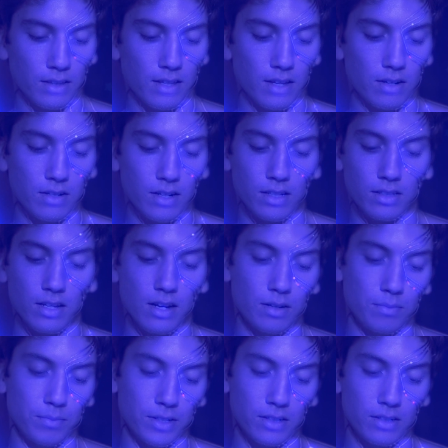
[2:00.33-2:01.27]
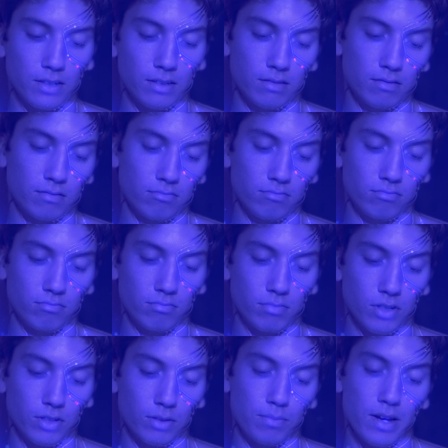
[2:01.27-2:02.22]
They did not talk much,
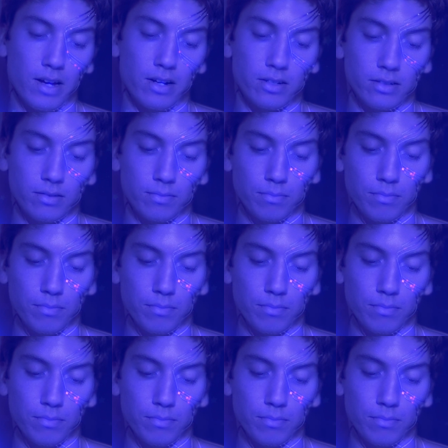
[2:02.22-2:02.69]
all the better,